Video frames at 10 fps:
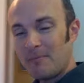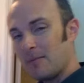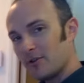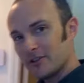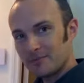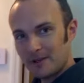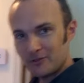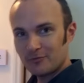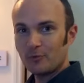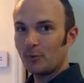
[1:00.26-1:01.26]
my brother's
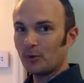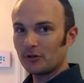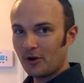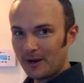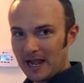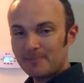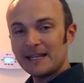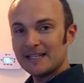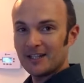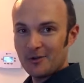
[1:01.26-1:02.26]
bedroom when we were growing up,
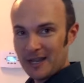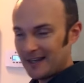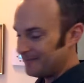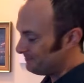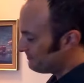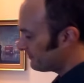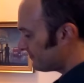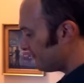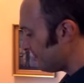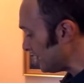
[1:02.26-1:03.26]
is located.
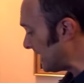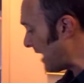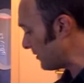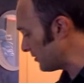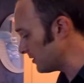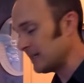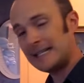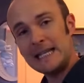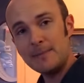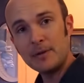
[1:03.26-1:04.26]
Now, in order to
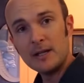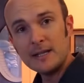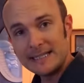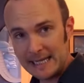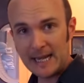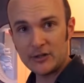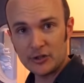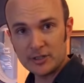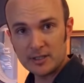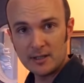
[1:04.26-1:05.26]
keep
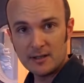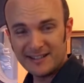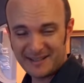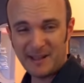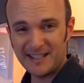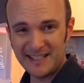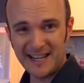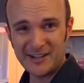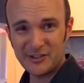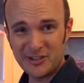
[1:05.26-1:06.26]
teenagers, smelly
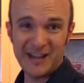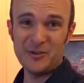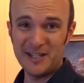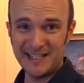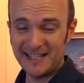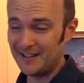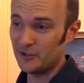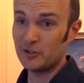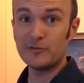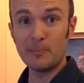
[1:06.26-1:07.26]
teenagers and noisy
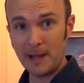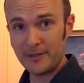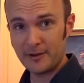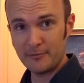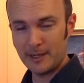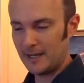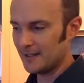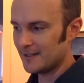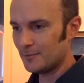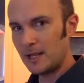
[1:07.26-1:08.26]
teenagers from bothering everybody
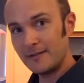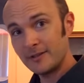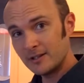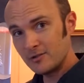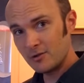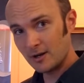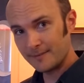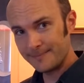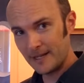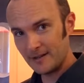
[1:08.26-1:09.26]
else, we have a door
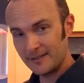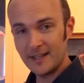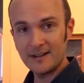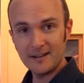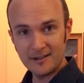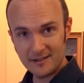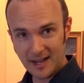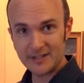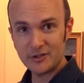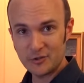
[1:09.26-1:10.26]
here that
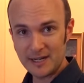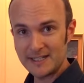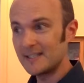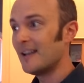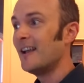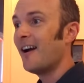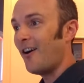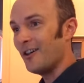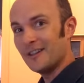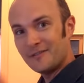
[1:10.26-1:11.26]
concentrates
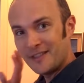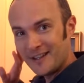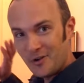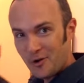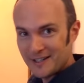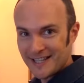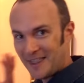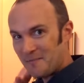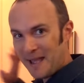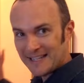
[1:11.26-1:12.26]
all of the noise
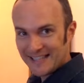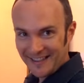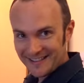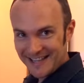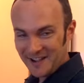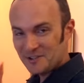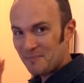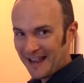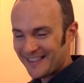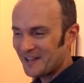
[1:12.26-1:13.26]
and the mess and the sounds
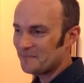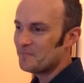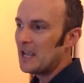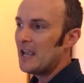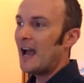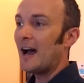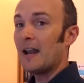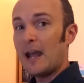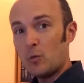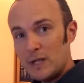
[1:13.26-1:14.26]
back there.
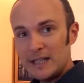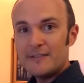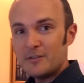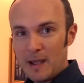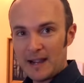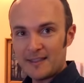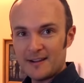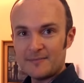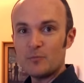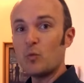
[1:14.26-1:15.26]
Uh, now, we lived back
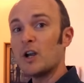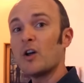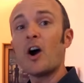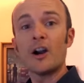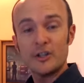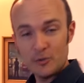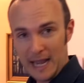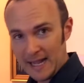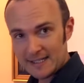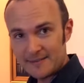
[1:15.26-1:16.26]
there with our two
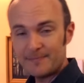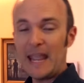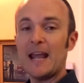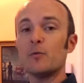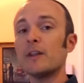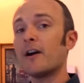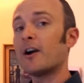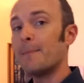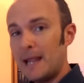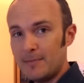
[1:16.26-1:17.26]
cats and with
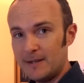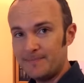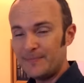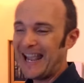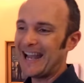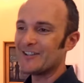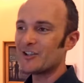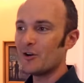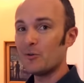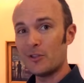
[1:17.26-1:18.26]
our baby. And
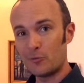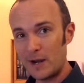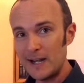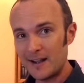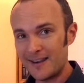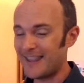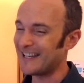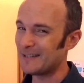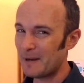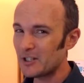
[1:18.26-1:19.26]
so the radon thing,
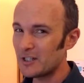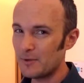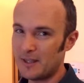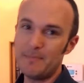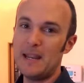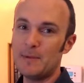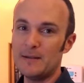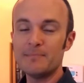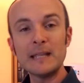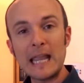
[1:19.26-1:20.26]
especially with a
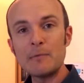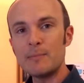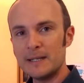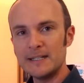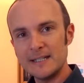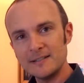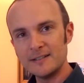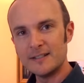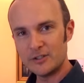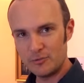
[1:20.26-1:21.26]
baby, became a big deal
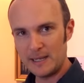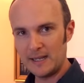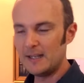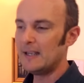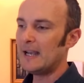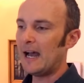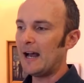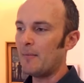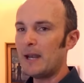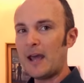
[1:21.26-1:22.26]
to me.
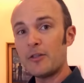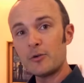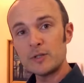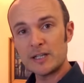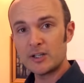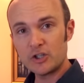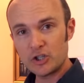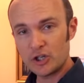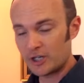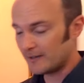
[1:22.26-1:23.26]
Um, now, there was a
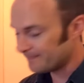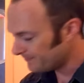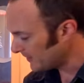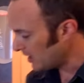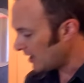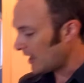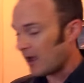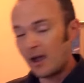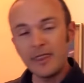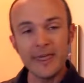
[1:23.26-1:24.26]
concern
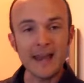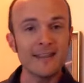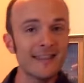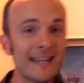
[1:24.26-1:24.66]
that